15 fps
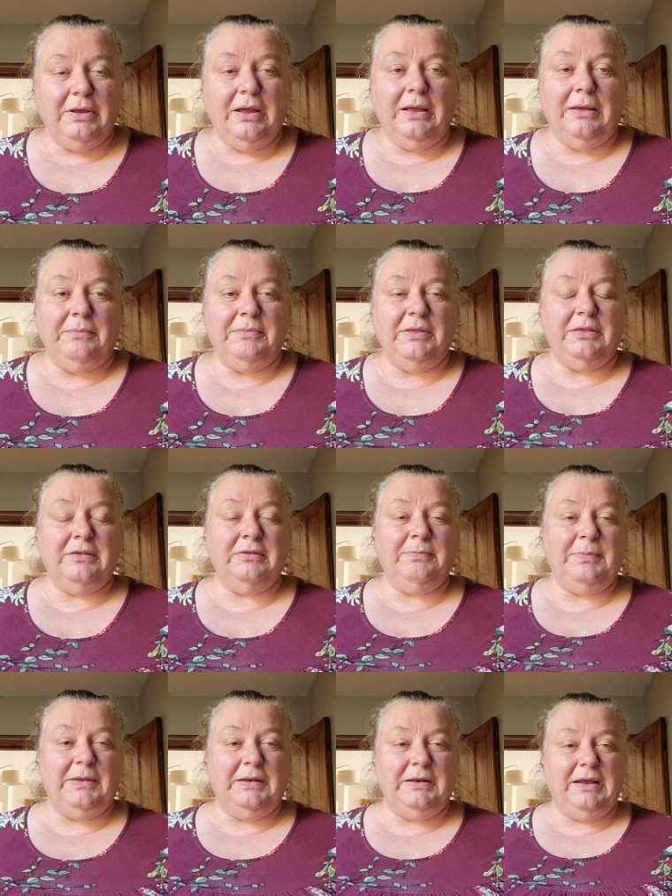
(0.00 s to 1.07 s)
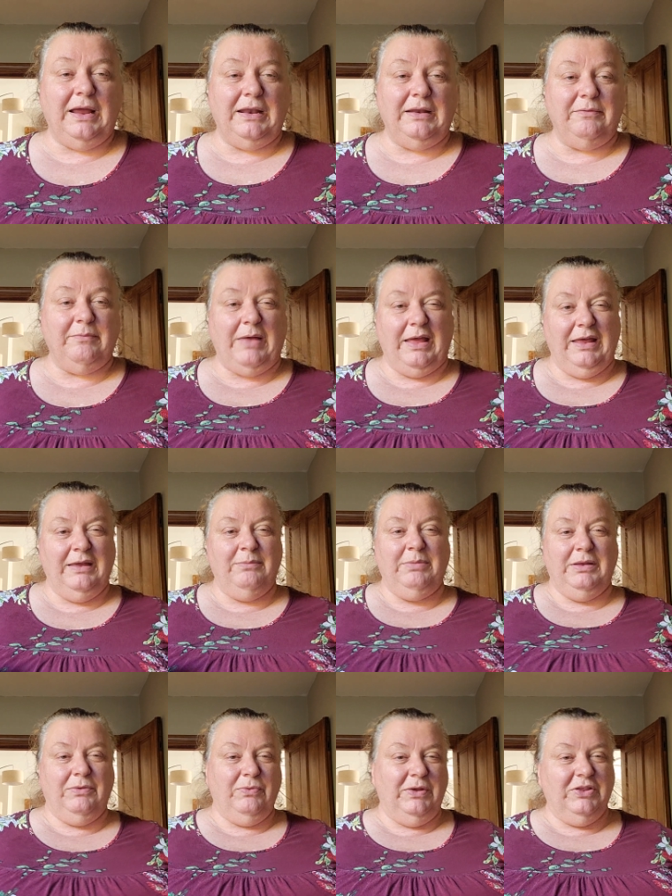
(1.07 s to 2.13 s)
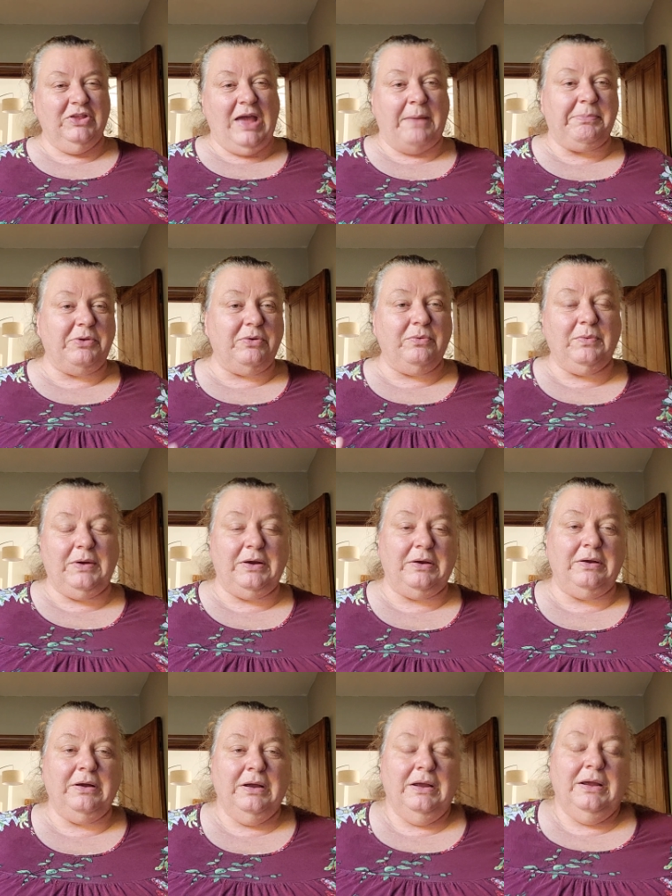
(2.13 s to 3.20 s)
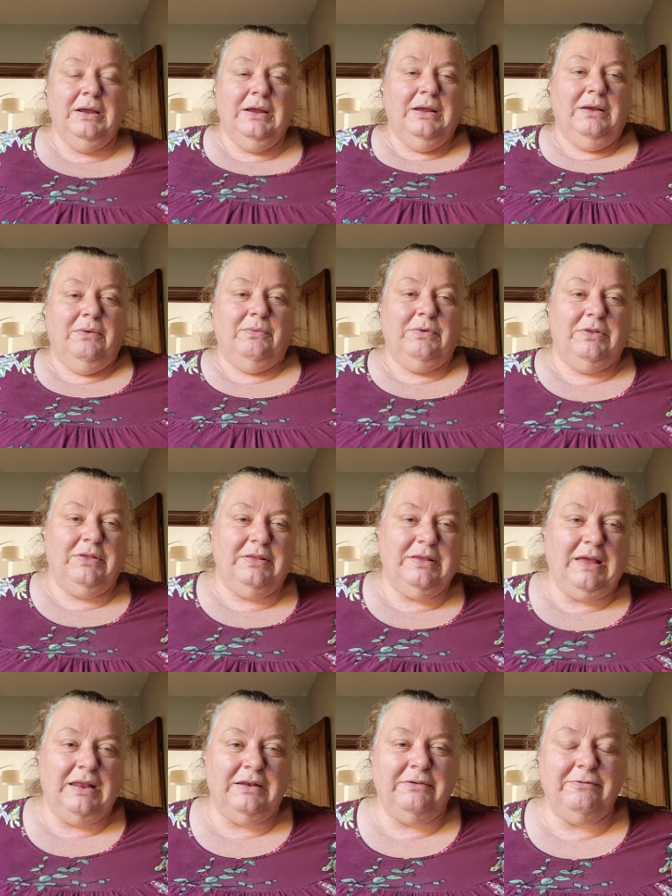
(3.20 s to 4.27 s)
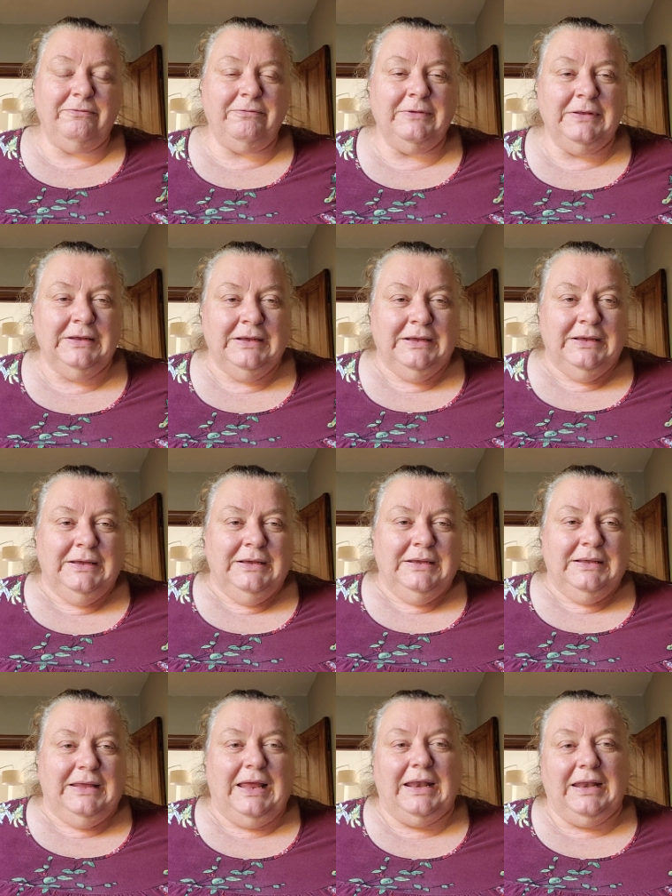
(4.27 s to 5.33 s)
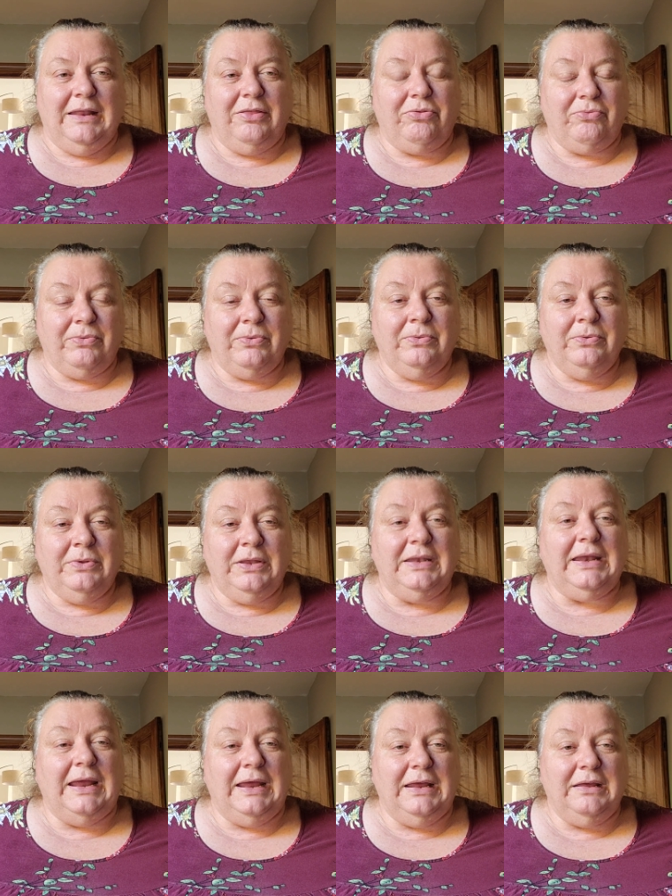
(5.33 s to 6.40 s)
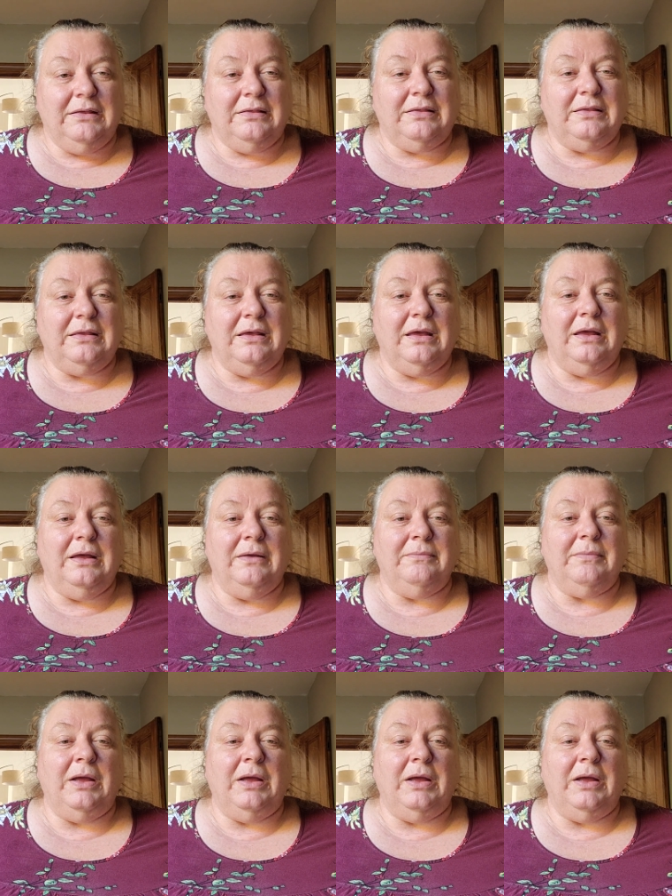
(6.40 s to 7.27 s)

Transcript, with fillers: Um, this has been kind of my in-between chapter where we're just kind of getting through the days, um,